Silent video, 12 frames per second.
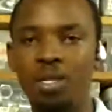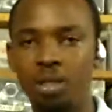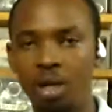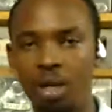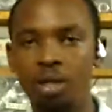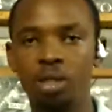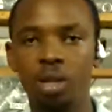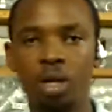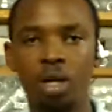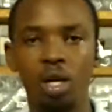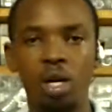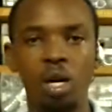solution.
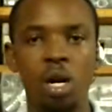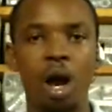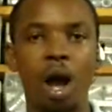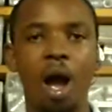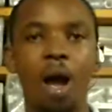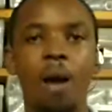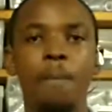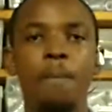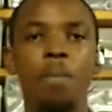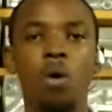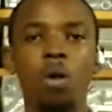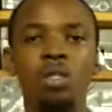
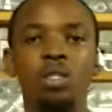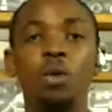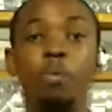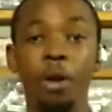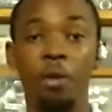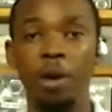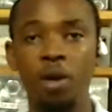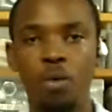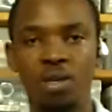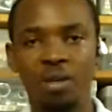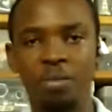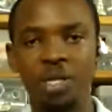Also prepaid
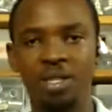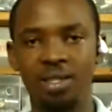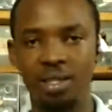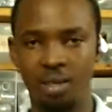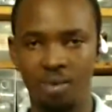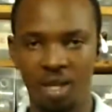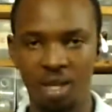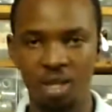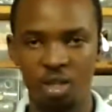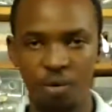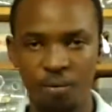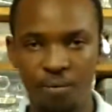water meters, the one
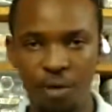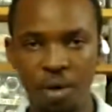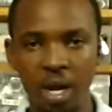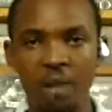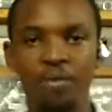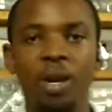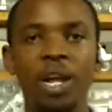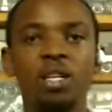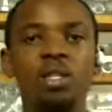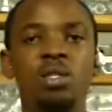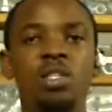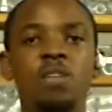that you viewed. If you'd like
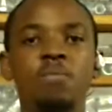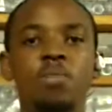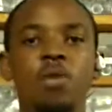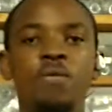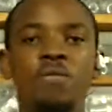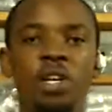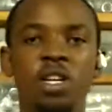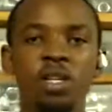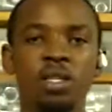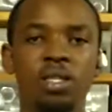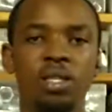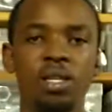to see more
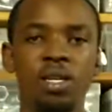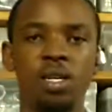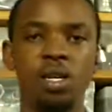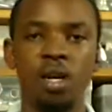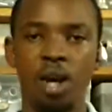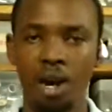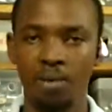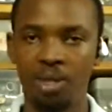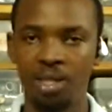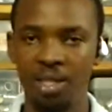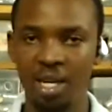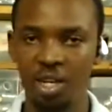videos, I will
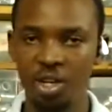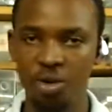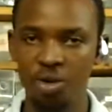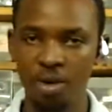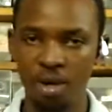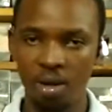send your